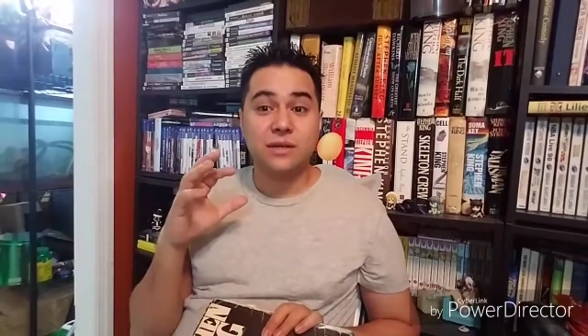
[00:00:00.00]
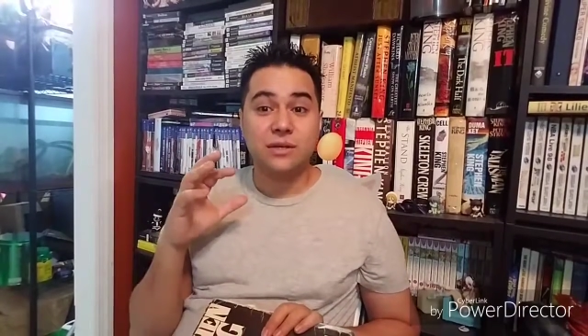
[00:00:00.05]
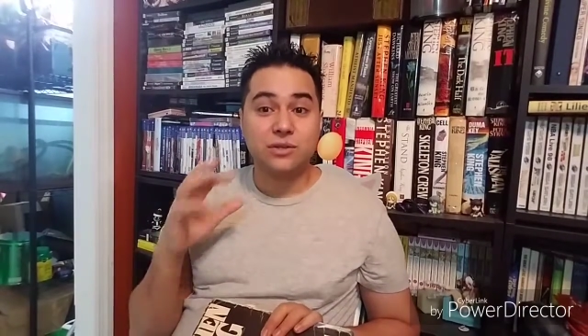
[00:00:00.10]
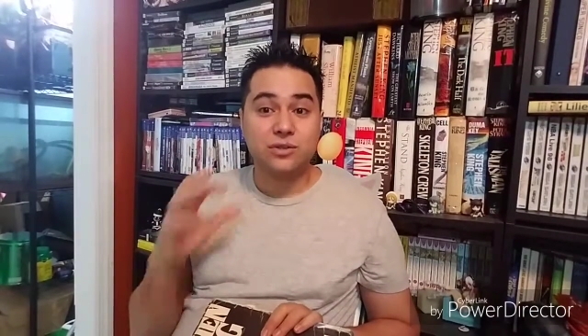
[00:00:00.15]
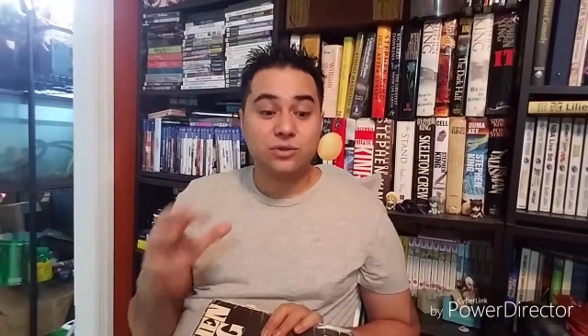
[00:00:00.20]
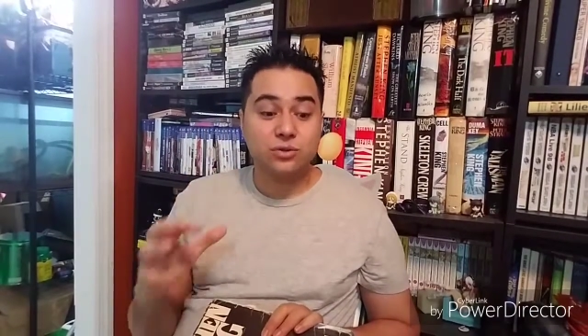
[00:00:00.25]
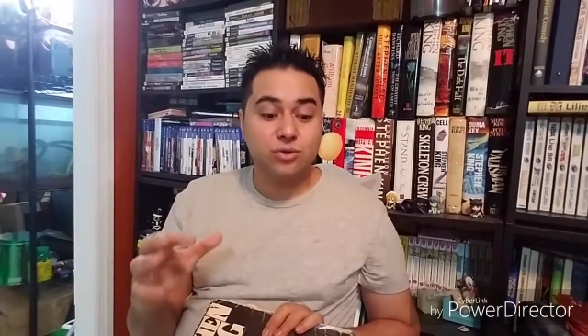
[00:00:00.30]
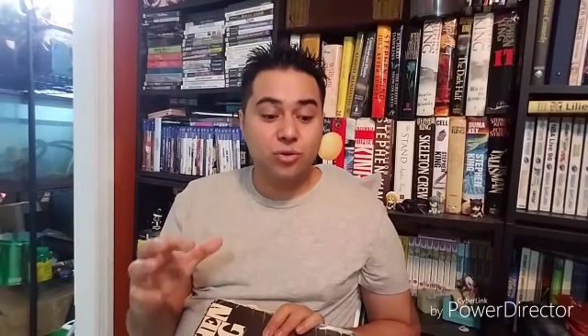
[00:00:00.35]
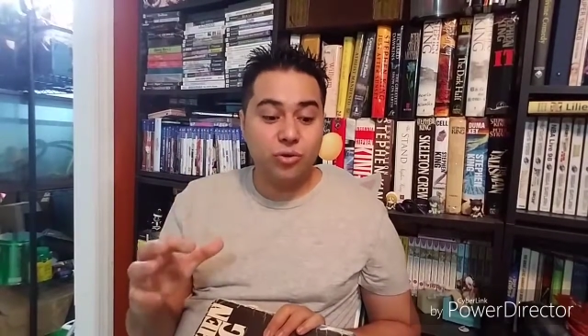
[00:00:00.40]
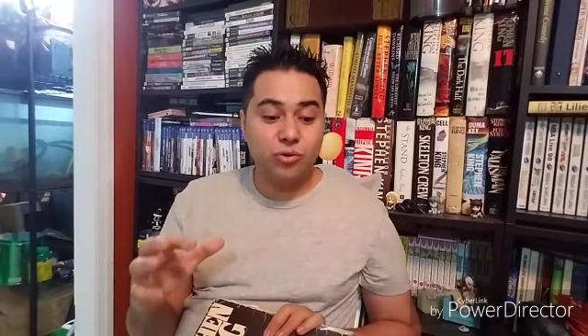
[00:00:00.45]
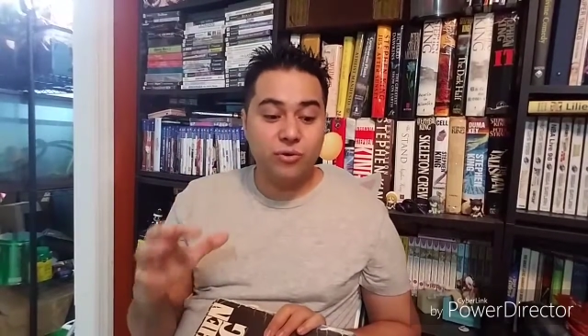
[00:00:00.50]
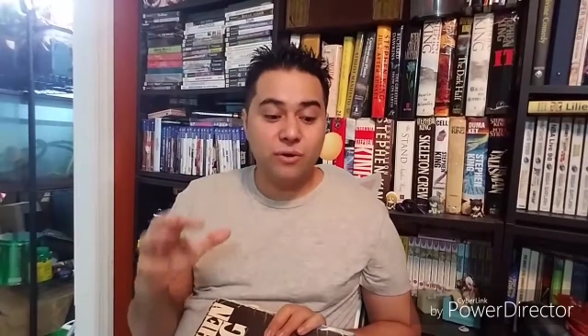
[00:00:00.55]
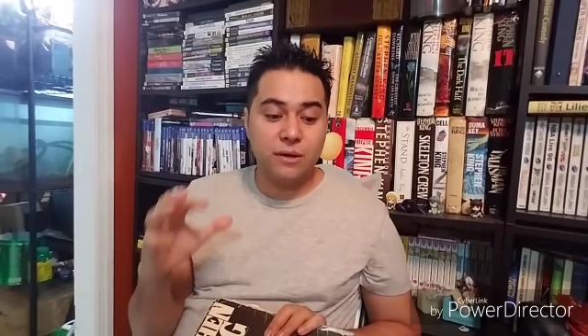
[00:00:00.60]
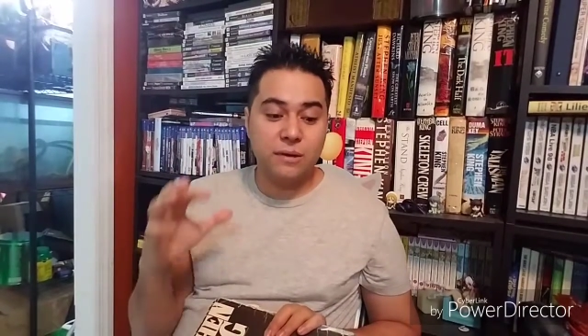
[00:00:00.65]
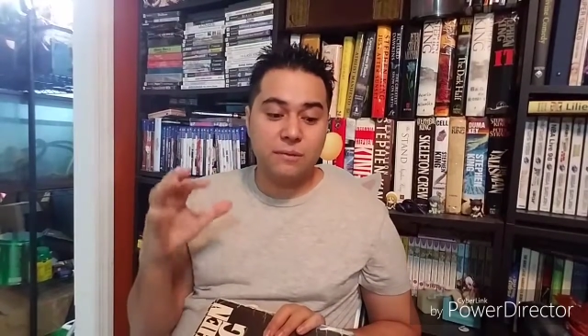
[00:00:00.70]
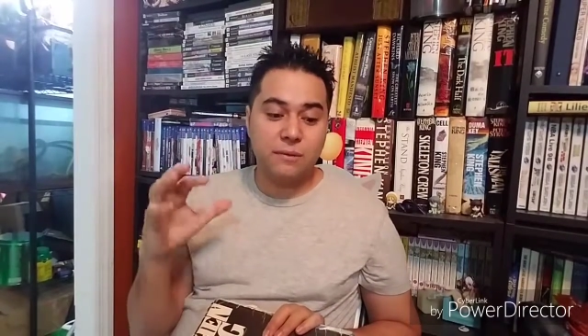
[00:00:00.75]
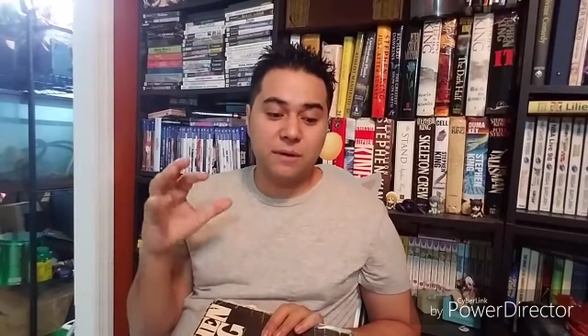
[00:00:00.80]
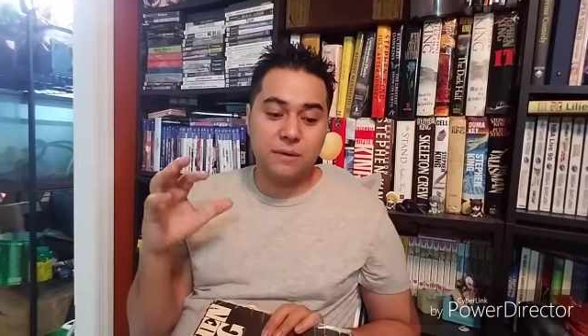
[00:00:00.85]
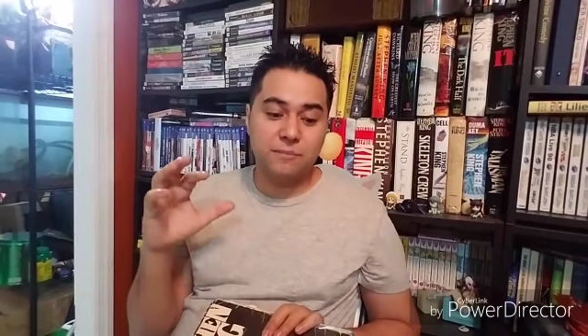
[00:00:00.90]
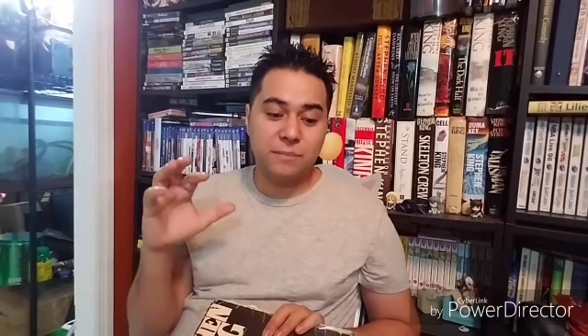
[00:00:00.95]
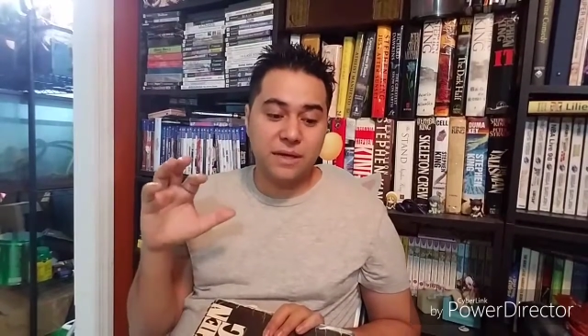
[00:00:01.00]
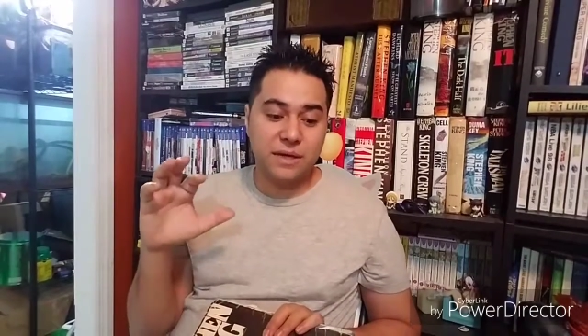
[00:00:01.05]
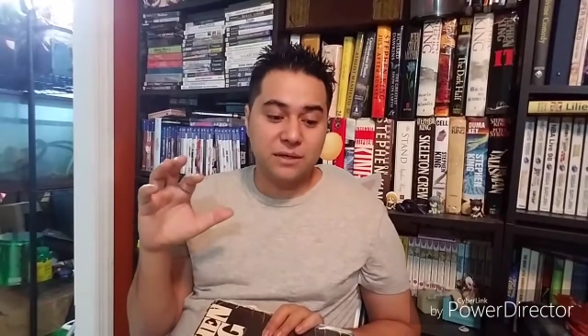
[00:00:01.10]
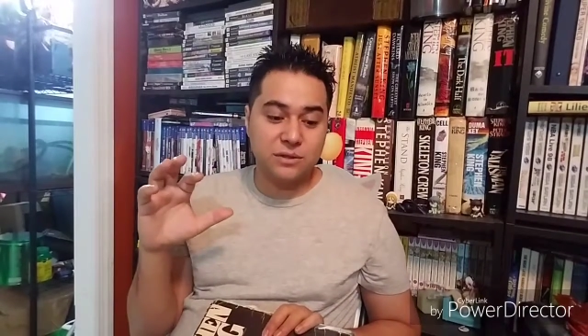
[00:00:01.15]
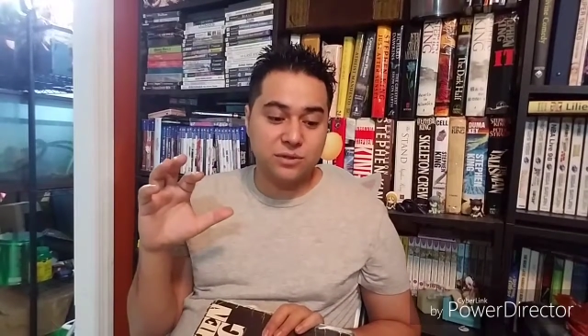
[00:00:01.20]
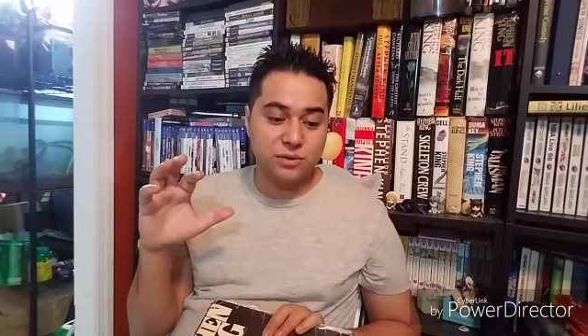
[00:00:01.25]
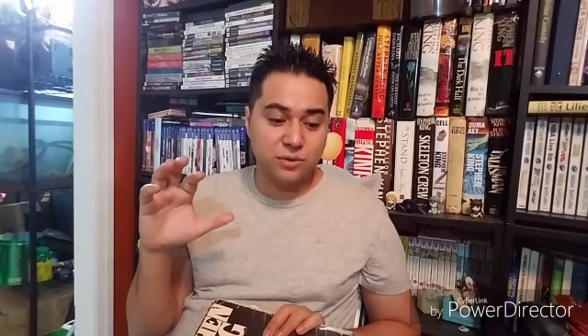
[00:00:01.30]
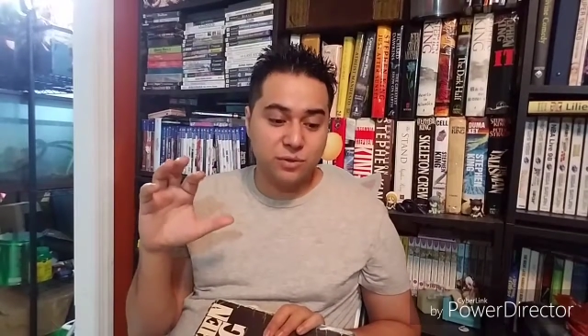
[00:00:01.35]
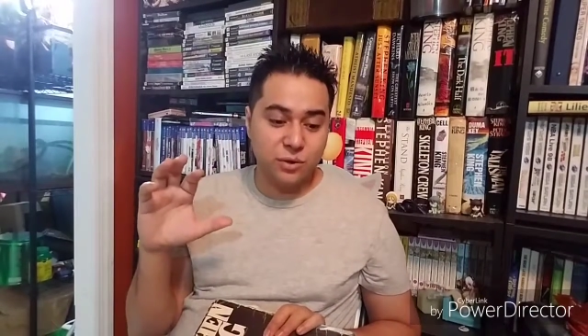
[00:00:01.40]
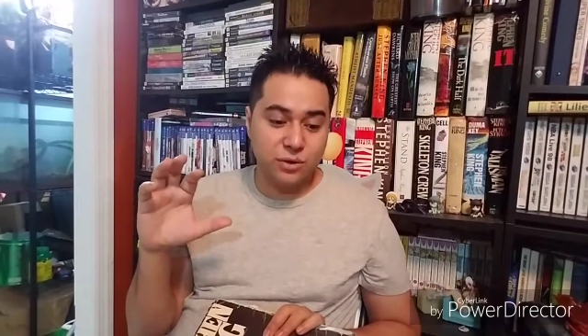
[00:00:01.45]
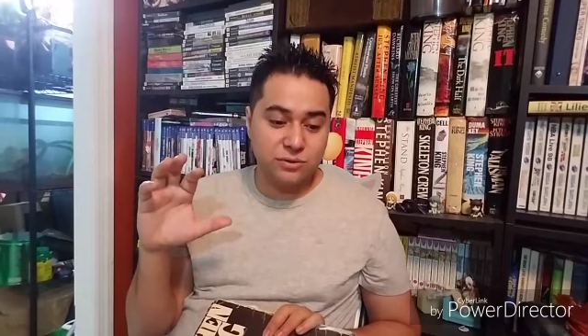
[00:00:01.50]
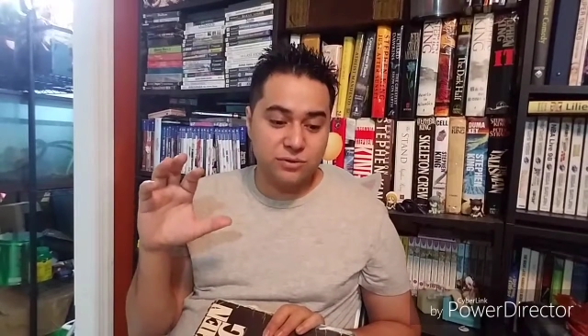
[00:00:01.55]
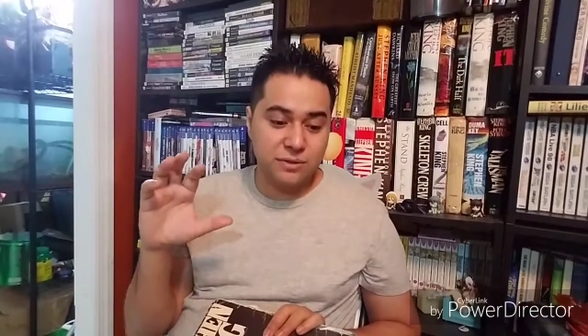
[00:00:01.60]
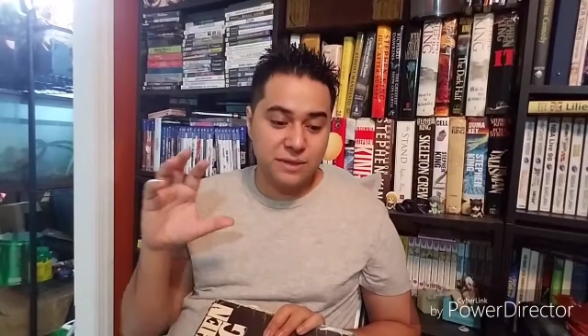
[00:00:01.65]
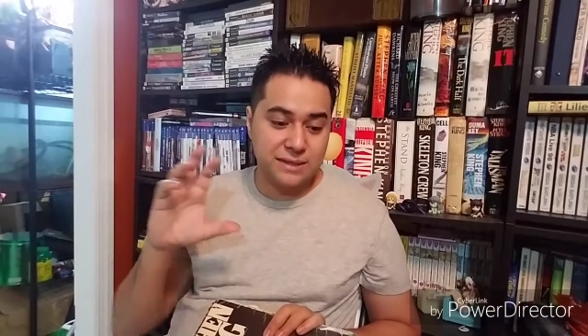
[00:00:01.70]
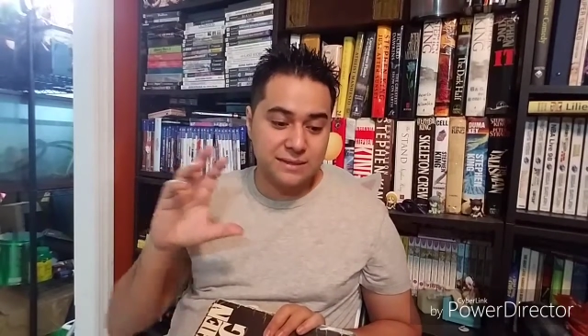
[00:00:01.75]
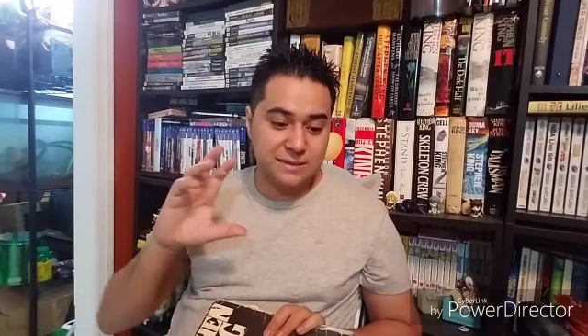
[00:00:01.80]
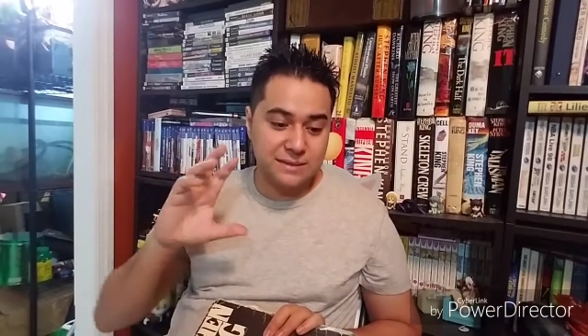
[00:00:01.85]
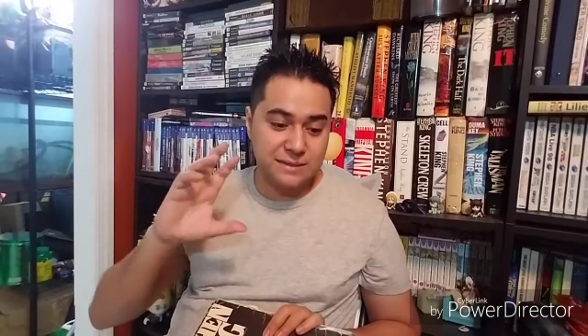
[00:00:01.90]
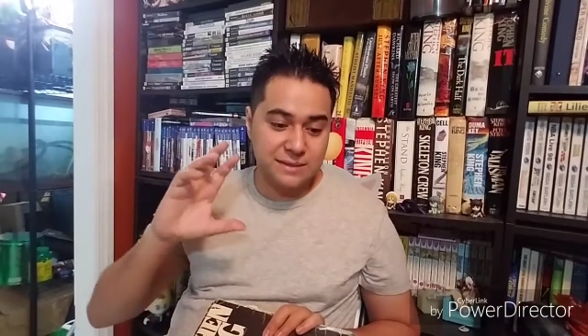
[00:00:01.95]
story because you also
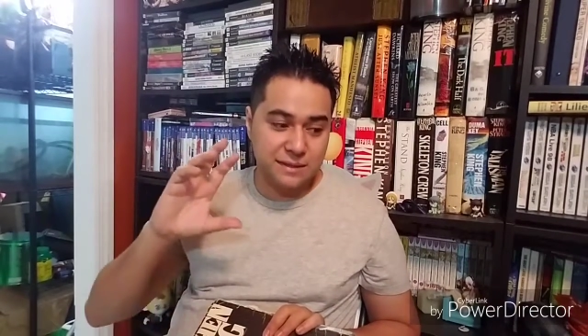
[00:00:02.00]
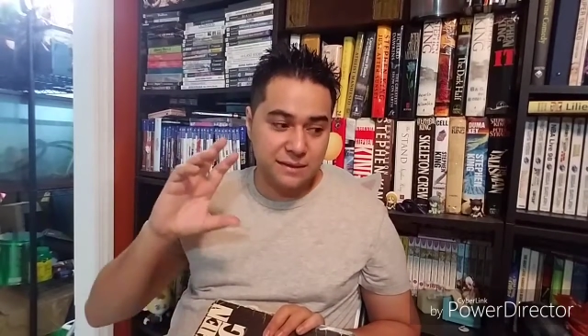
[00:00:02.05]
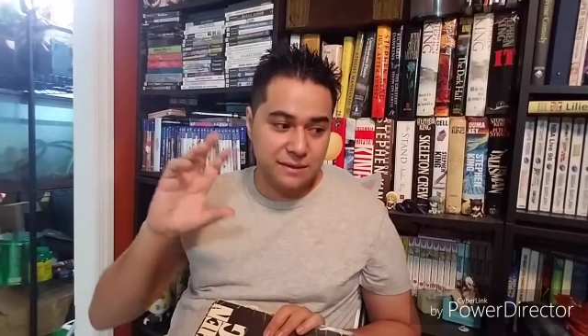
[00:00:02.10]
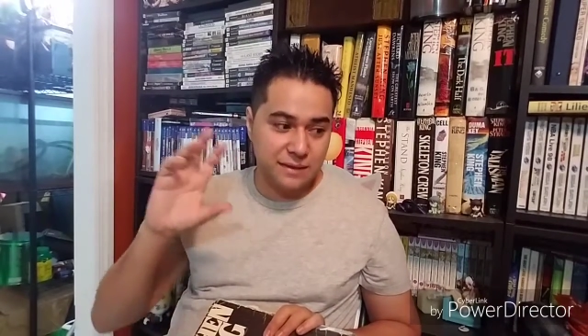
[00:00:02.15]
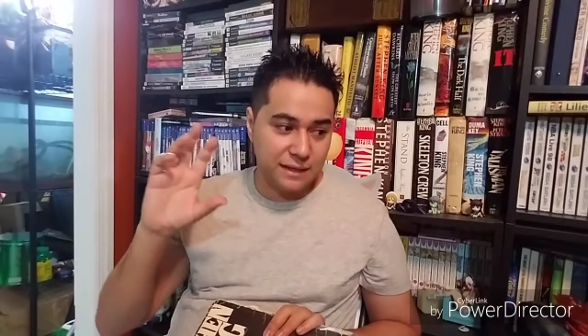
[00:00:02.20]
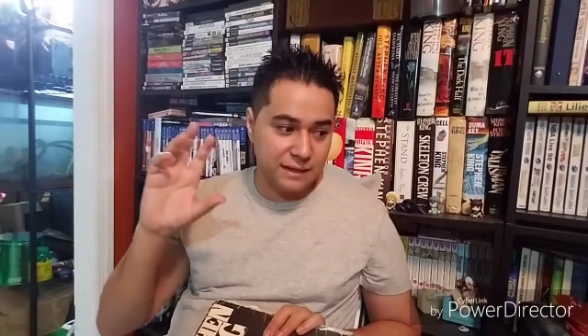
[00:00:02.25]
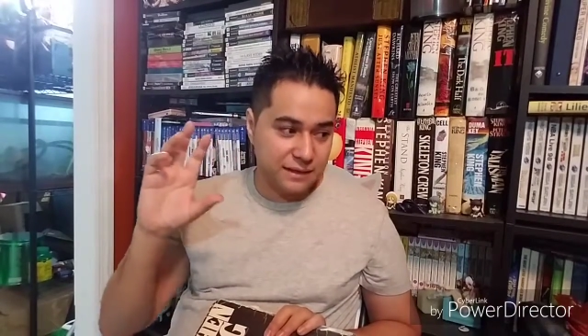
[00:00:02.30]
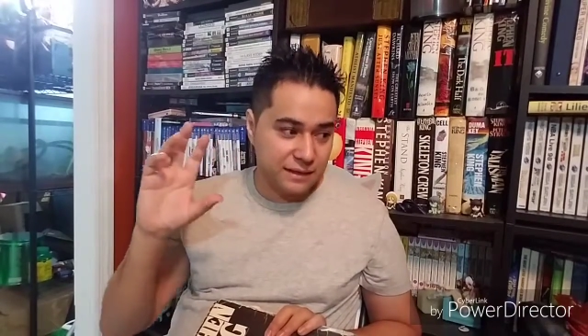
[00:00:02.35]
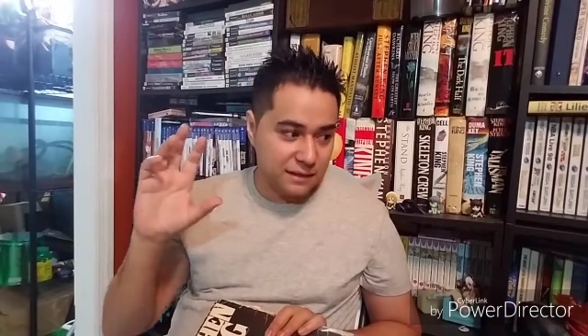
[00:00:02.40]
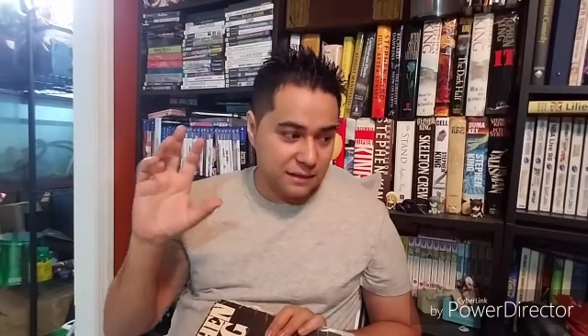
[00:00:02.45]
get to see like the